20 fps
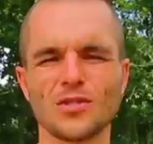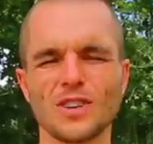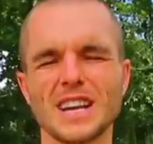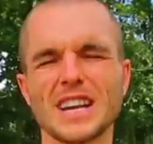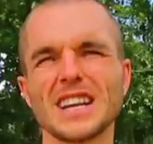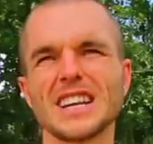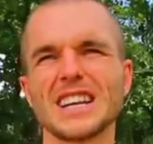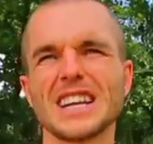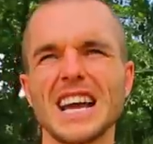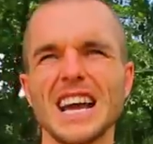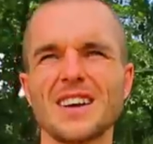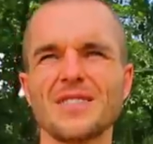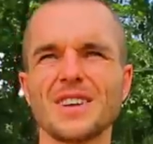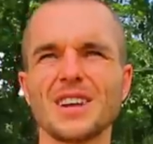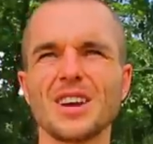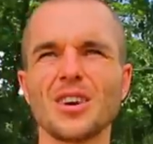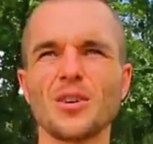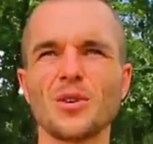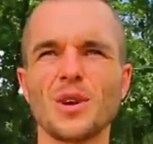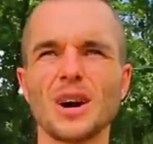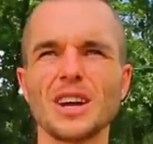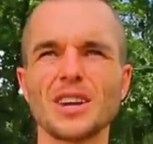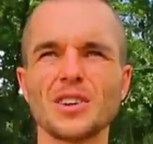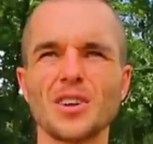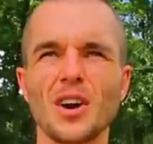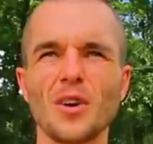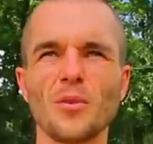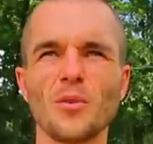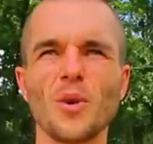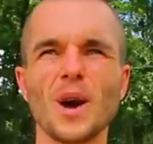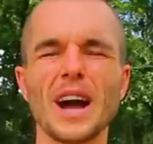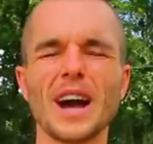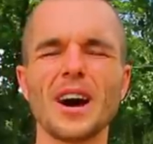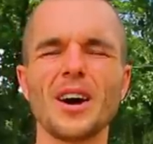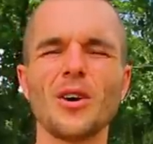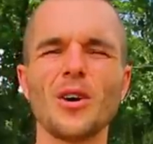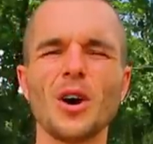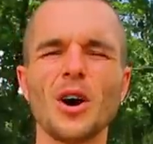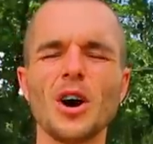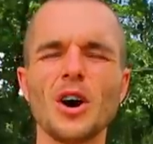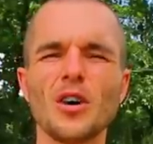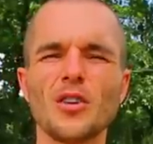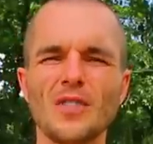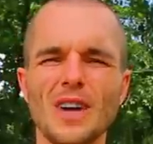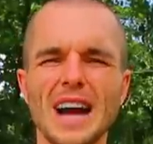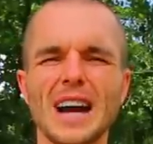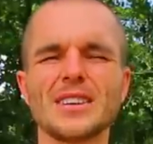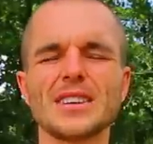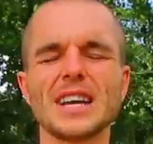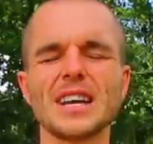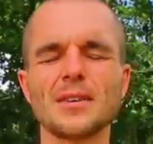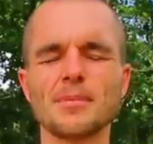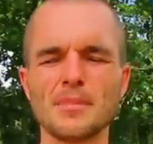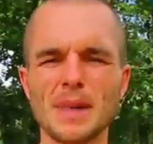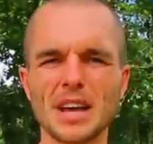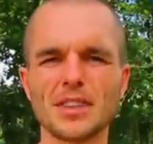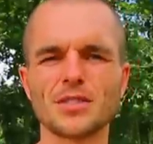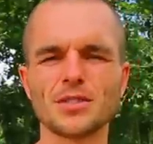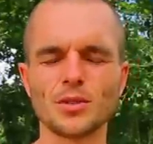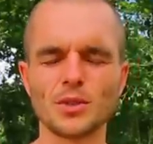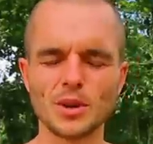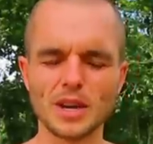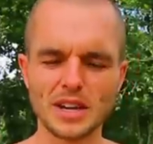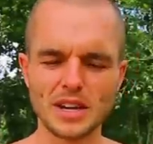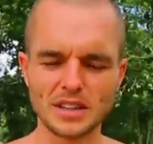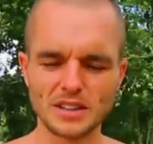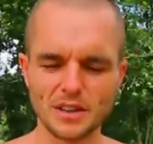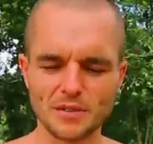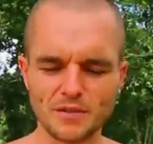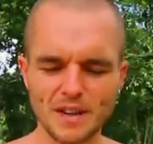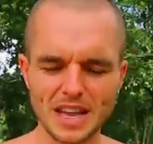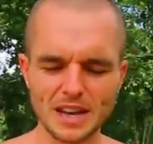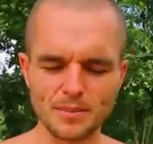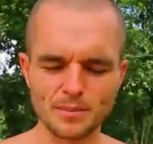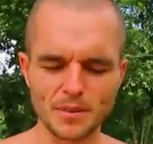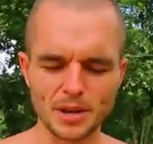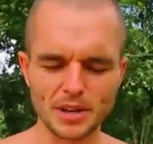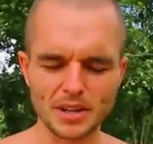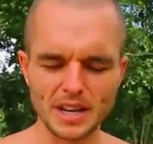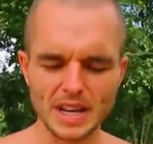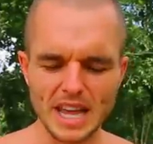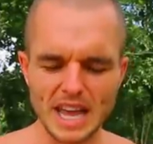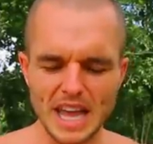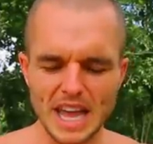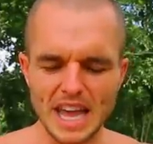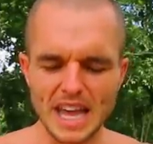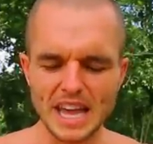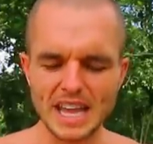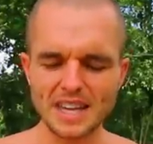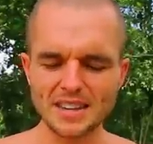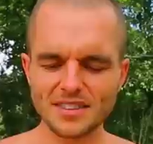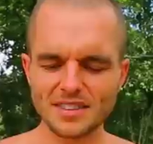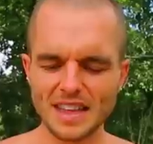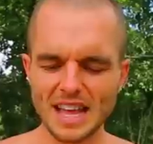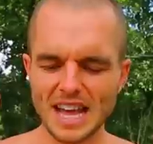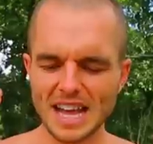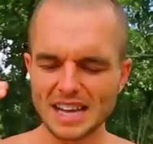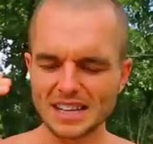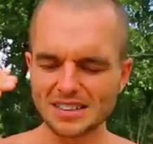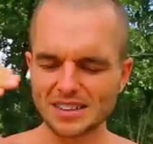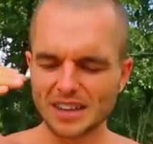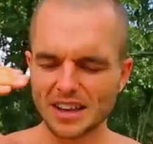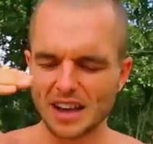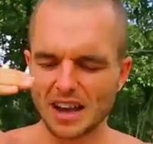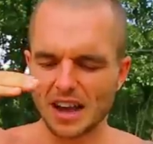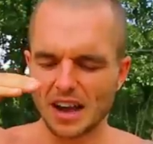shredded and having quite well-rounded muscle development, is that